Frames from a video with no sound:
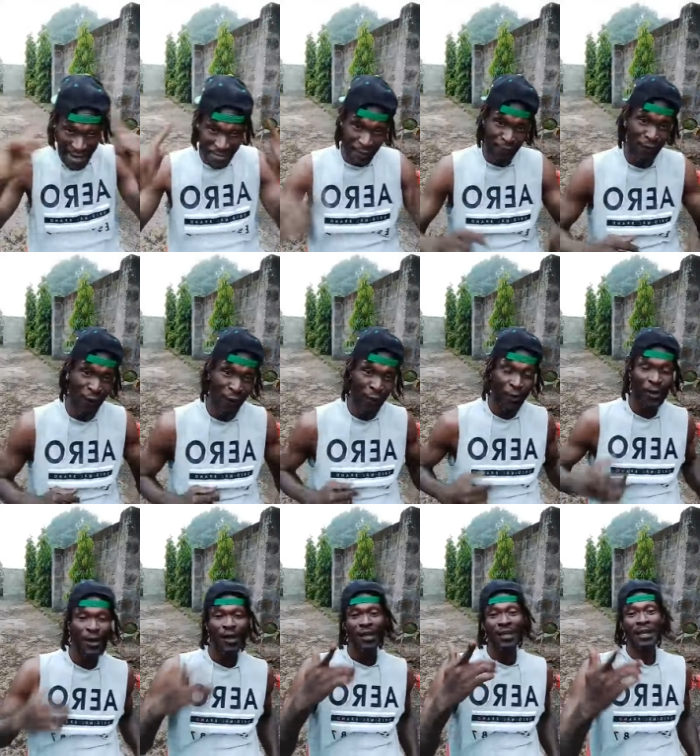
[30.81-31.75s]
before.
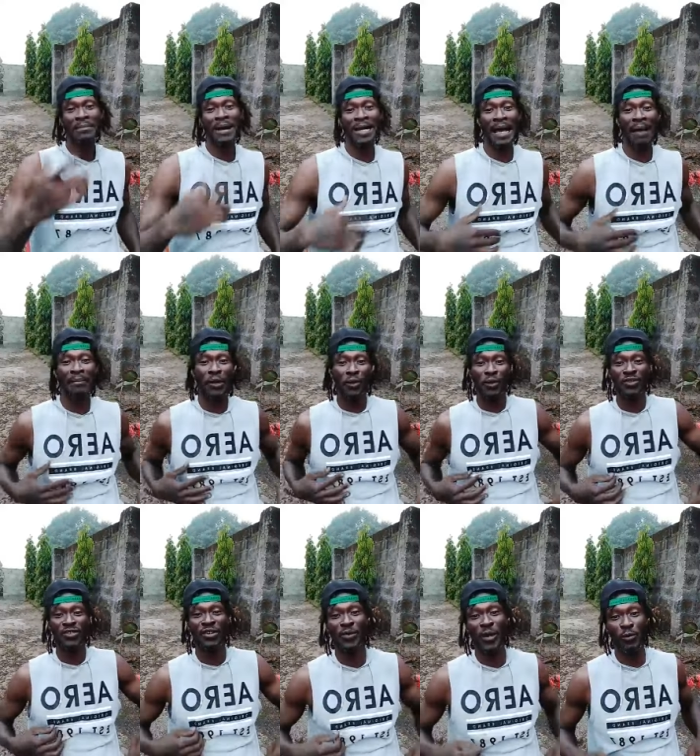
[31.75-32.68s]
They mother be on
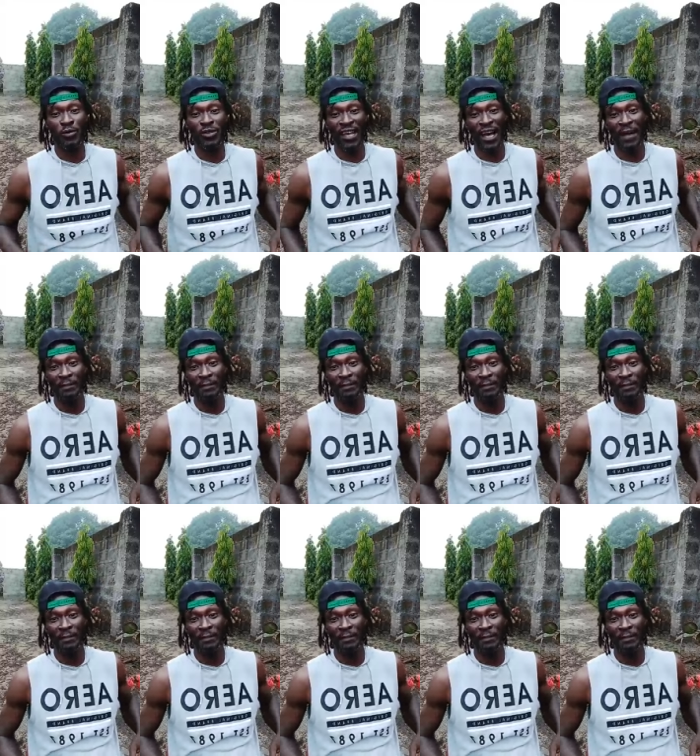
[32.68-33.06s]
say we don't time.